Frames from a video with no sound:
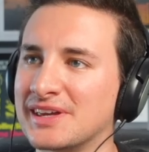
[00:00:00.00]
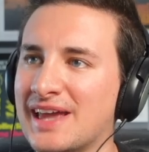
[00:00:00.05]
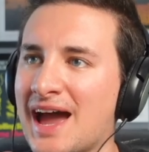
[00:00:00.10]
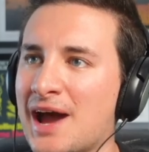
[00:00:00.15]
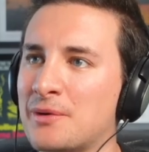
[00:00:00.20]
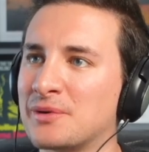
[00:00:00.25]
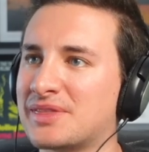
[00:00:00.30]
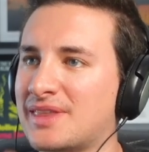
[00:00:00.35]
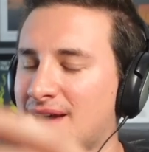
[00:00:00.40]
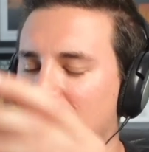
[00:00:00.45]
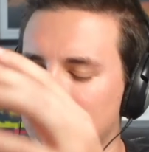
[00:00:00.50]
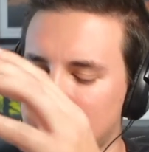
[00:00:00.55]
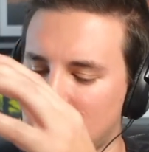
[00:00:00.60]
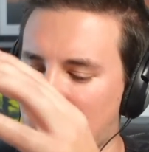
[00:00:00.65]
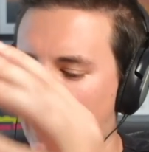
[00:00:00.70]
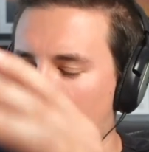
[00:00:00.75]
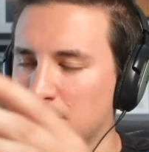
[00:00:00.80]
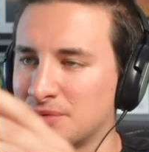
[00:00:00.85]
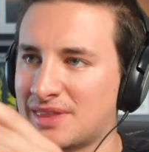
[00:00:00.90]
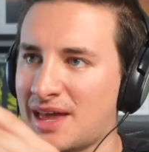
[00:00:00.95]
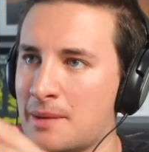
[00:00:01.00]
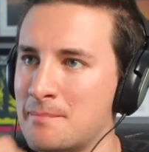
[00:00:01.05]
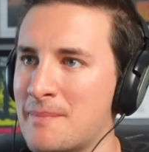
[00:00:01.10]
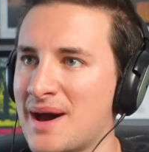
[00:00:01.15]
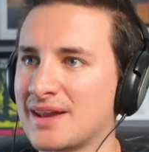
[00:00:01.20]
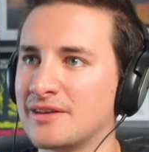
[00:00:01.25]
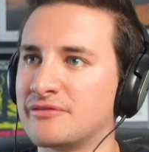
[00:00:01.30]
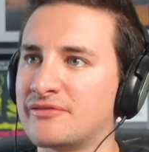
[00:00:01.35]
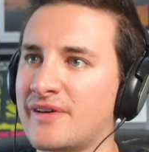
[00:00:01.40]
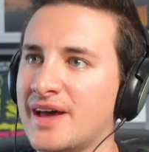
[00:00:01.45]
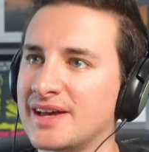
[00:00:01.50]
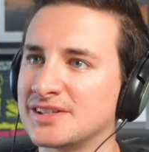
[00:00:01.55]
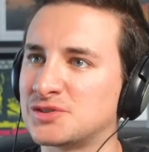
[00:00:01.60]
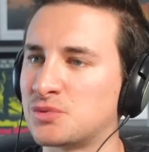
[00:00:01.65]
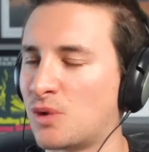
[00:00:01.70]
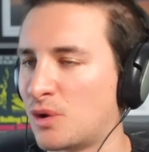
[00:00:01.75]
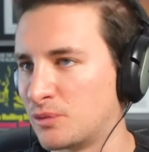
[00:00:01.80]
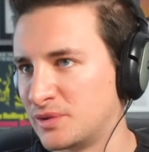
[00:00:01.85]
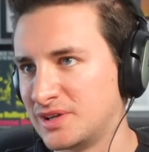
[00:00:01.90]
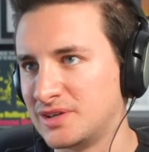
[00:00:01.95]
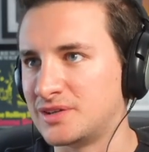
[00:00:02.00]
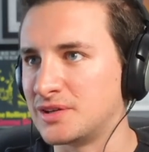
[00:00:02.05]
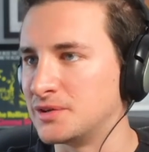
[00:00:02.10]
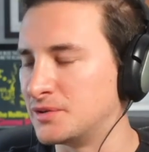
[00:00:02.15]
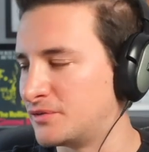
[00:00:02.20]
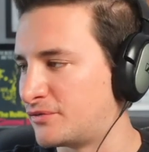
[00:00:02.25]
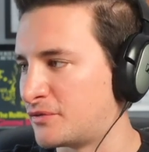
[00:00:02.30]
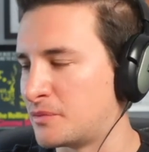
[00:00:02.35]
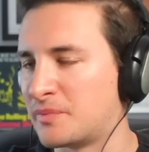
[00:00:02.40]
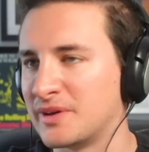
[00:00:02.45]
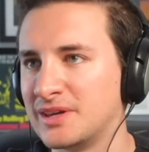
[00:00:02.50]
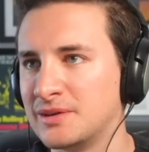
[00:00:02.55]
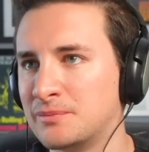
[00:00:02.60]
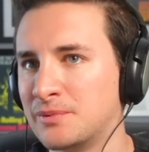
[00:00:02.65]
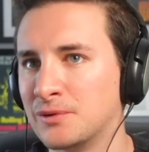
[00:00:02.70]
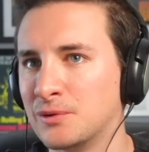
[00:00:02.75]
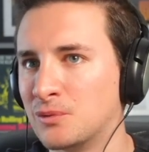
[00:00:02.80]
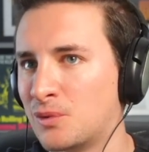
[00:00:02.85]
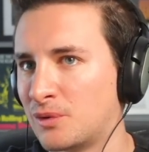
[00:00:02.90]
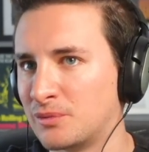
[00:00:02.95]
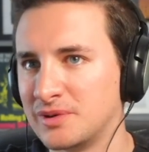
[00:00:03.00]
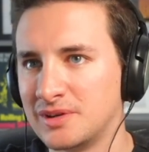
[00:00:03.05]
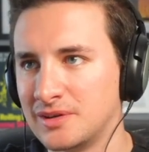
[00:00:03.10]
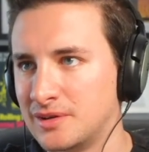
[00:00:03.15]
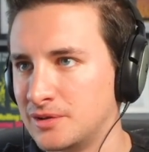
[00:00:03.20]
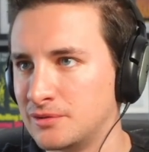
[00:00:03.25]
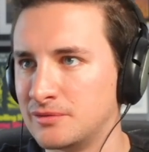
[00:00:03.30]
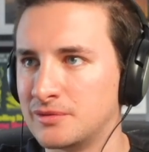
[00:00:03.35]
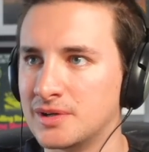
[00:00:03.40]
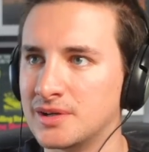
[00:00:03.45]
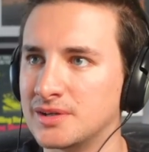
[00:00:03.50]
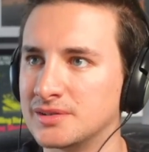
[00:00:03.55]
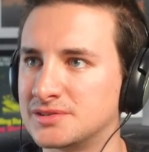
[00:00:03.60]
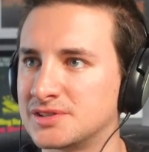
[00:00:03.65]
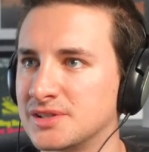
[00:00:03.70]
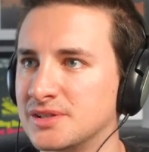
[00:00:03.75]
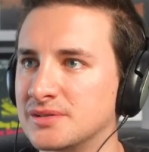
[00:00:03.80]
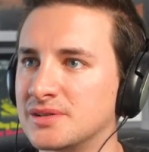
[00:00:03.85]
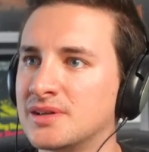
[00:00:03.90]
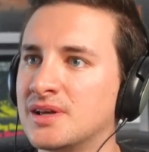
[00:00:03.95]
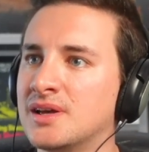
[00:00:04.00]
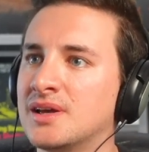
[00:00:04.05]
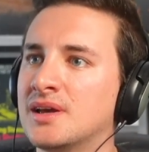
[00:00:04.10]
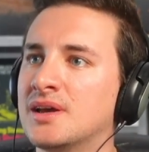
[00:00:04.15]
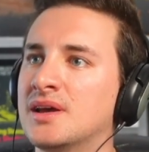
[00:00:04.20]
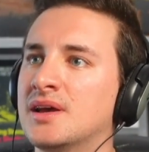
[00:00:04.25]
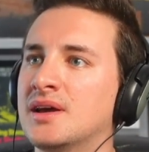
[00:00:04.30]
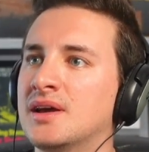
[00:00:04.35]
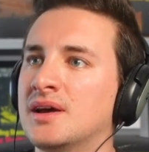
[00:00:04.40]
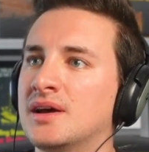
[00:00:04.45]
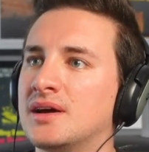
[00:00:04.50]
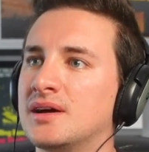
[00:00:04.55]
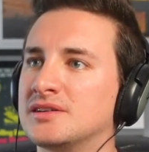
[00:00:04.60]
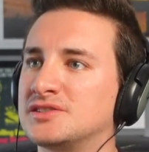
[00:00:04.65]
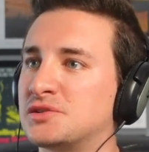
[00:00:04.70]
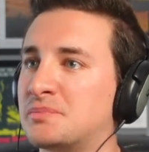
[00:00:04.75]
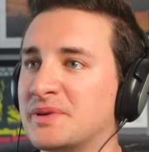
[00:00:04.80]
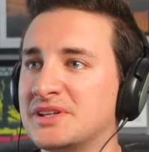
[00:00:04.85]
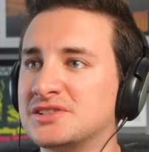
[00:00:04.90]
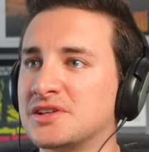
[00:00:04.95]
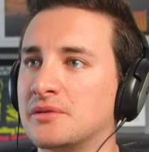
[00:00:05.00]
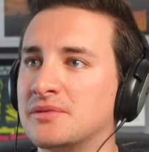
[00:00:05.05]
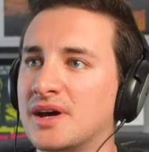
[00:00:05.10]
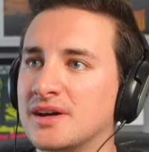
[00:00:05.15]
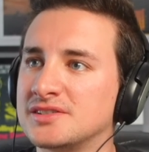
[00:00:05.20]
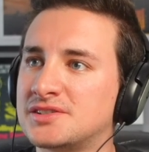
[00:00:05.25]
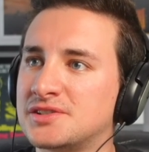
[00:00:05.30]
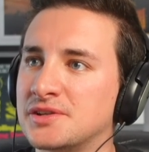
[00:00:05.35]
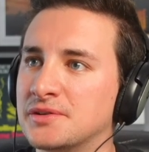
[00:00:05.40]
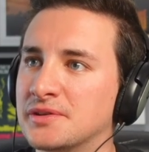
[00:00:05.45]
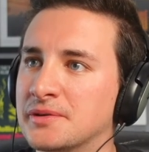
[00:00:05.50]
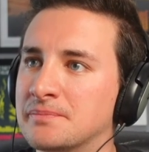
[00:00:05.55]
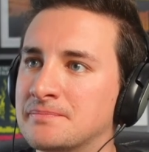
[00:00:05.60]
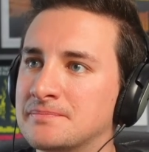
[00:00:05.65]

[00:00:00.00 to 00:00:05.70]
How would that how would that manifest? What would you do for people? What would you do uh, to uh, to be so nice to them?